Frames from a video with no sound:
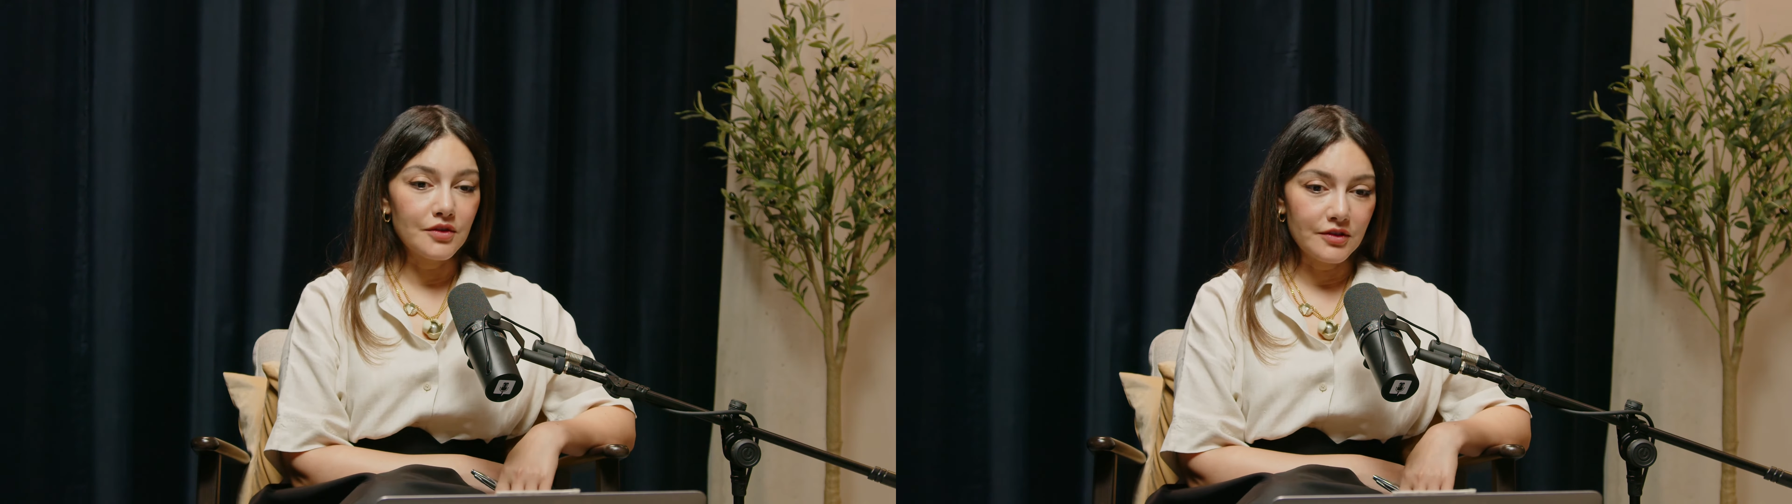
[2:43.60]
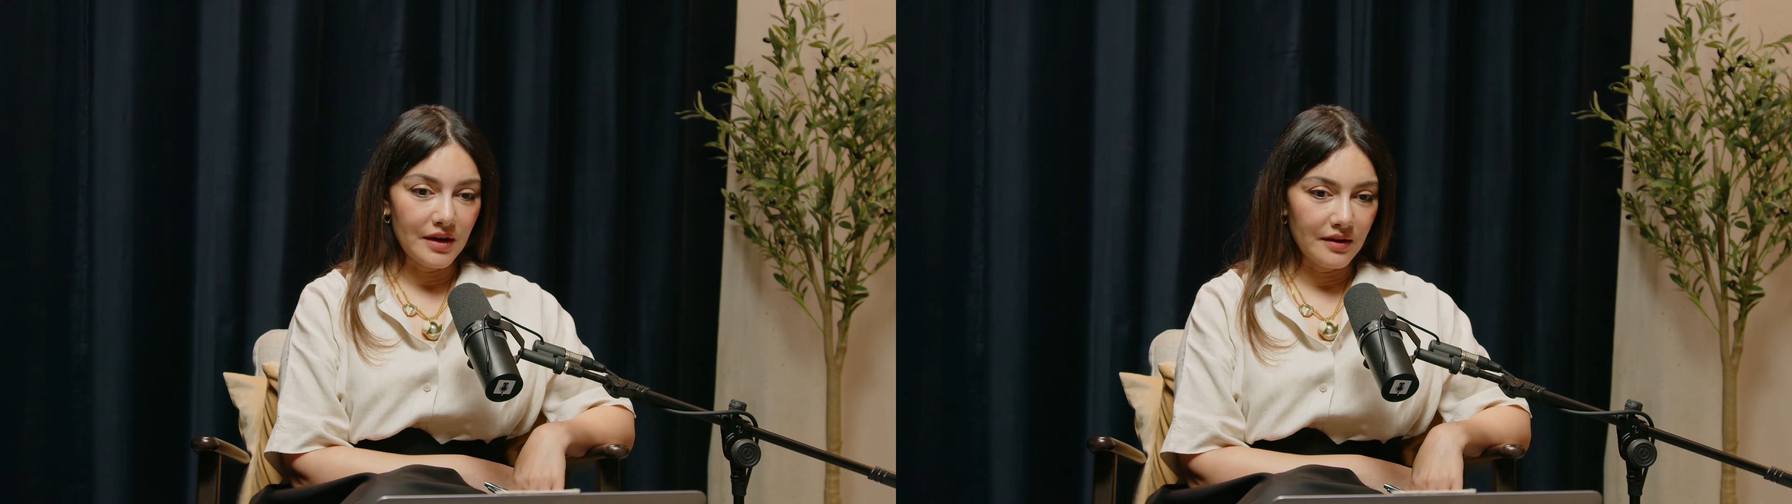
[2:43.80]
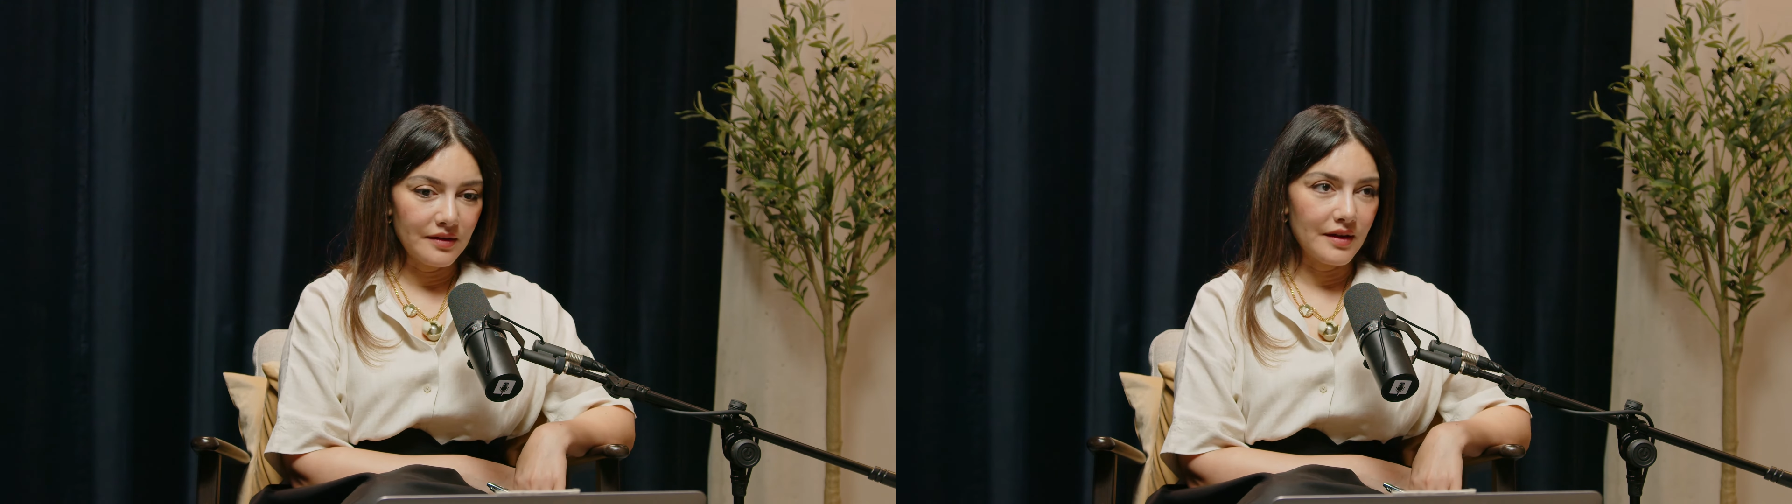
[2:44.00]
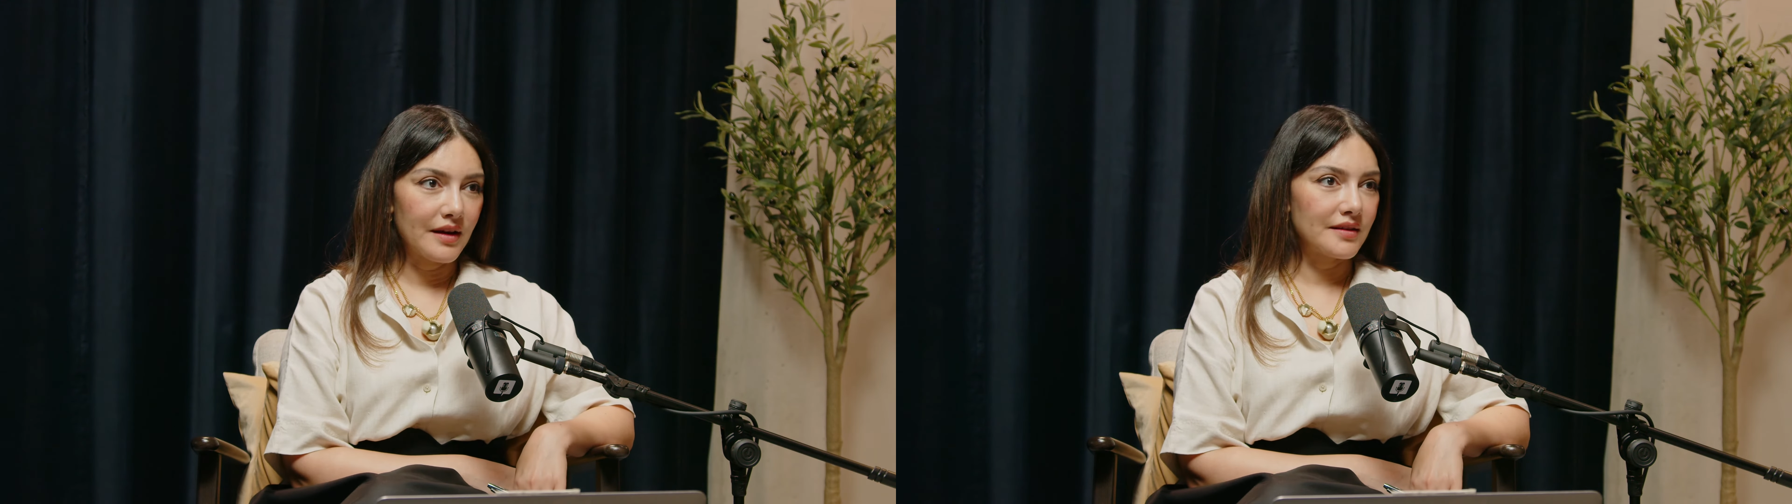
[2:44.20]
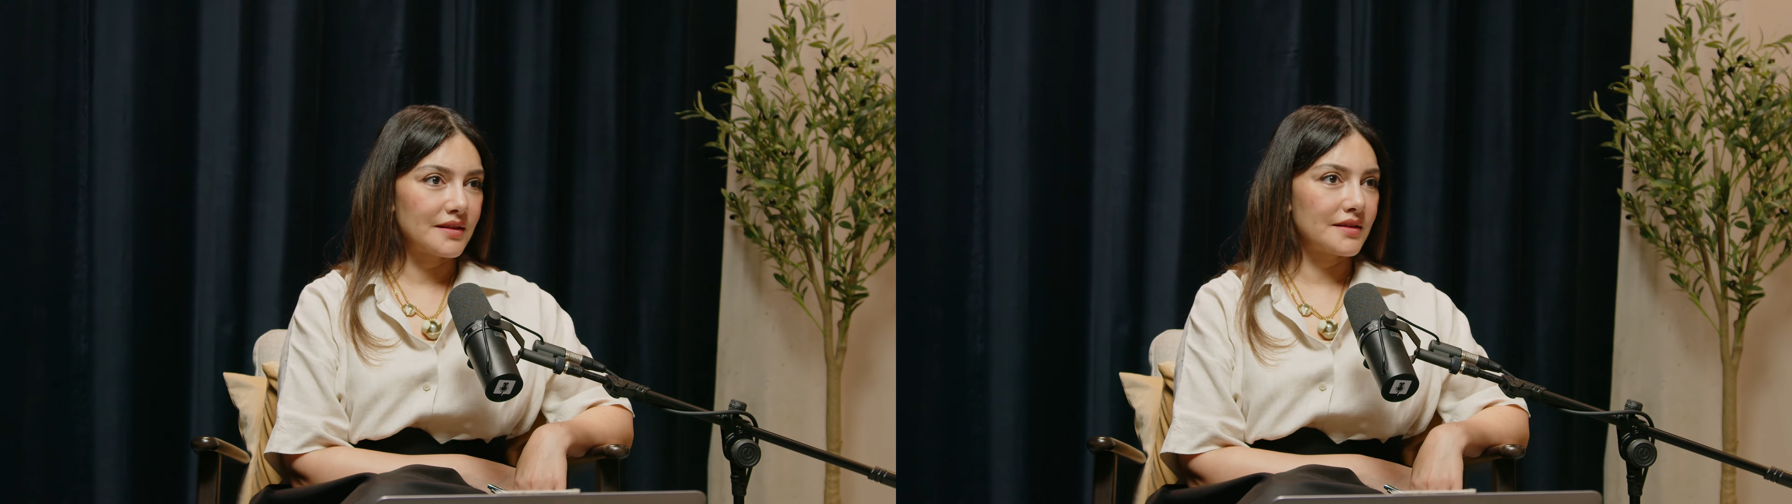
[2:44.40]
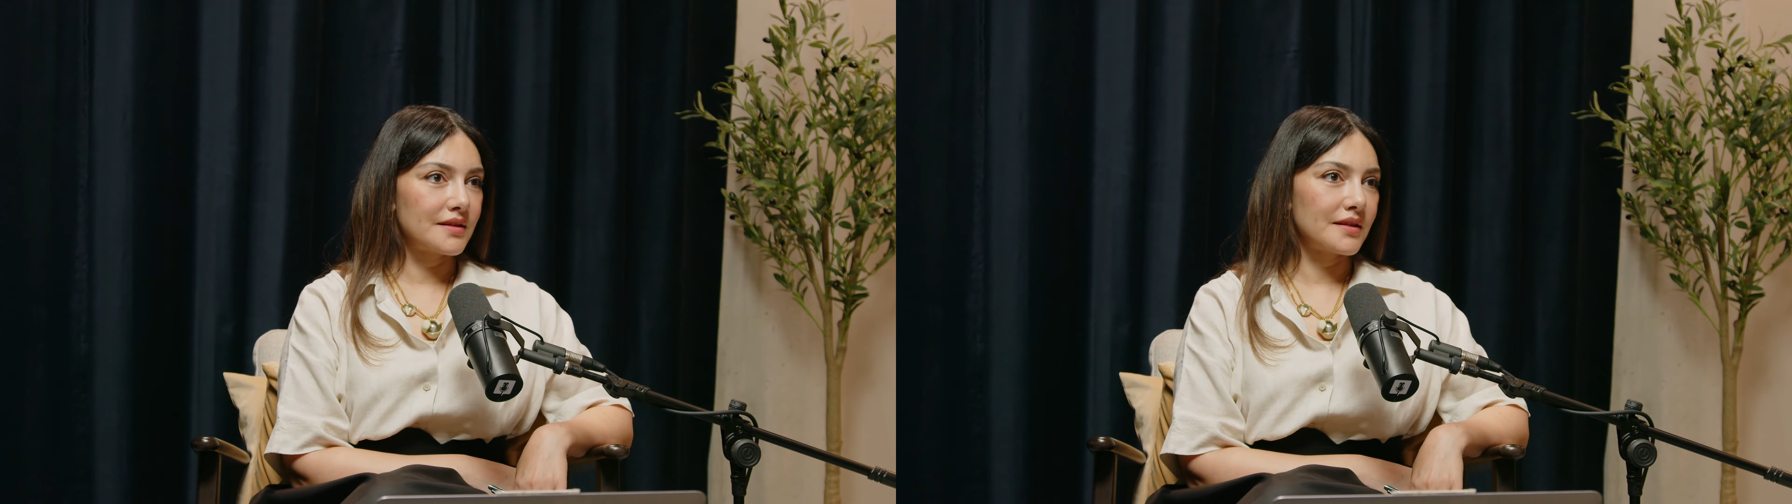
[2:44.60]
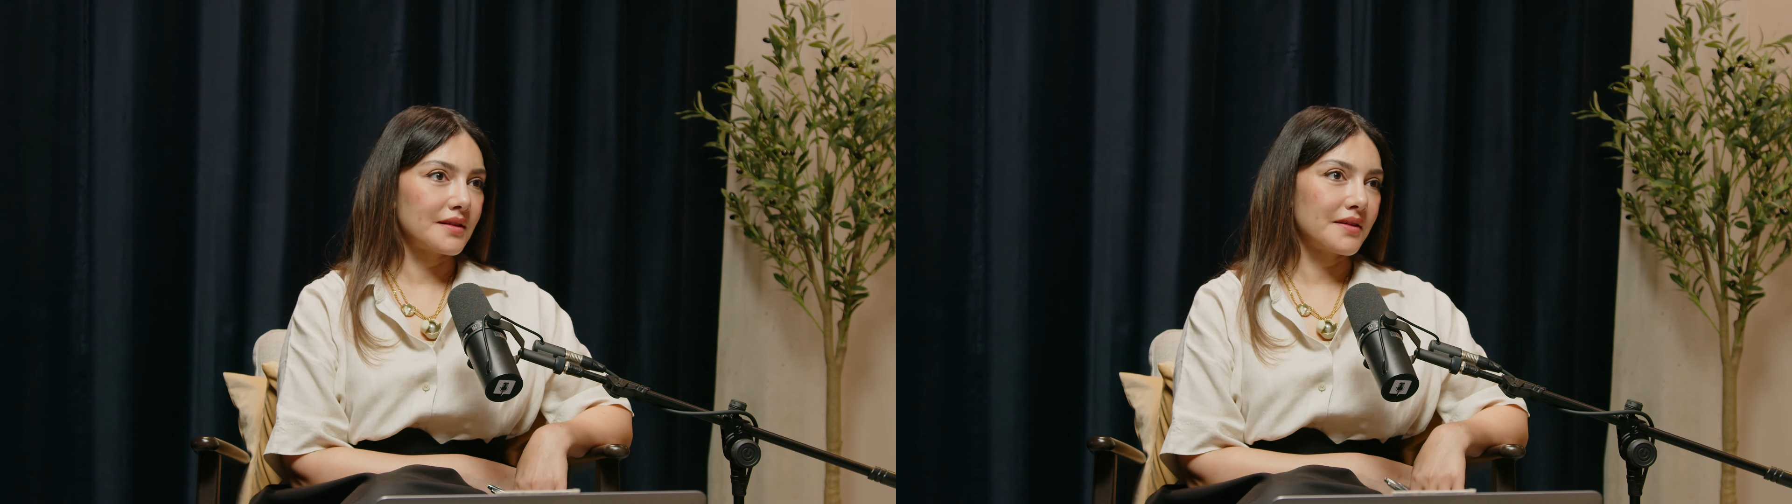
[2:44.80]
you for sharing that